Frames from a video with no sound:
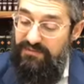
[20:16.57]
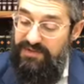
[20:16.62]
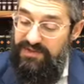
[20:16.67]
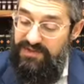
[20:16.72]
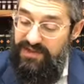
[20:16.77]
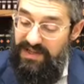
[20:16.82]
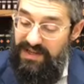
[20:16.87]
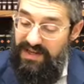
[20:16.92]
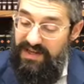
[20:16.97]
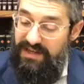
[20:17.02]

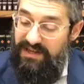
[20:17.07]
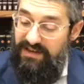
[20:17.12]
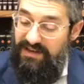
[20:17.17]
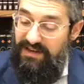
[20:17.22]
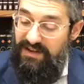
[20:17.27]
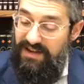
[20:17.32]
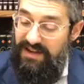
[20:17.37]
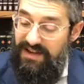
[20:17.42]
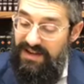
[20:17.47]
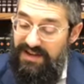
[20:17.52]

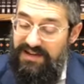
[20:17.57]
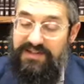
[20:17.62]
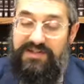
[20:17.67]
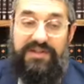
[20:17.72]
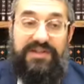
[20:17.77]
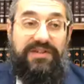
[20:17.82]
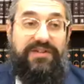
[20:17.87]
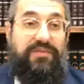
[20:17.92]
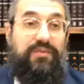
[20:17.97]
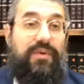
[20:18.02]
sein
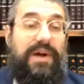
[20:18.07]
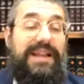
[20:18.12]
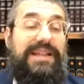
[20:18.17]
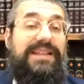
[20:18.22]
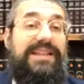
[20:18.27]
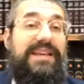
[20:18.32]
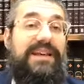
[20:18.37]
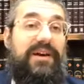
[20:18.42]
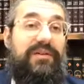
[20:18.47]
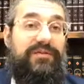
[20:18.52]
is
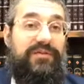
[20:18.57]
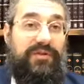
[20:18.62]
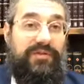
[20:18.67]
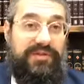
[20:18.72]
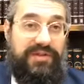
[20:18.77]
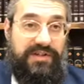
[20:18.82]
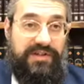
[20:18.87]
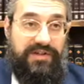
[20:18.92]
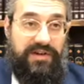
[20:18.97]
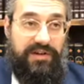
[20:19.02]
twenty of
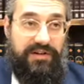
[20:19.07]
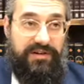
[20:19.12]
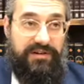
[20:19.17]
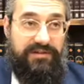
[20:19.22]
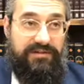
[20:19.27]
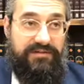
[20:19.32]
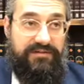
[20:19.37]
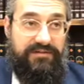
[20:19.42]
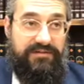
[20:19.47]
those isarim.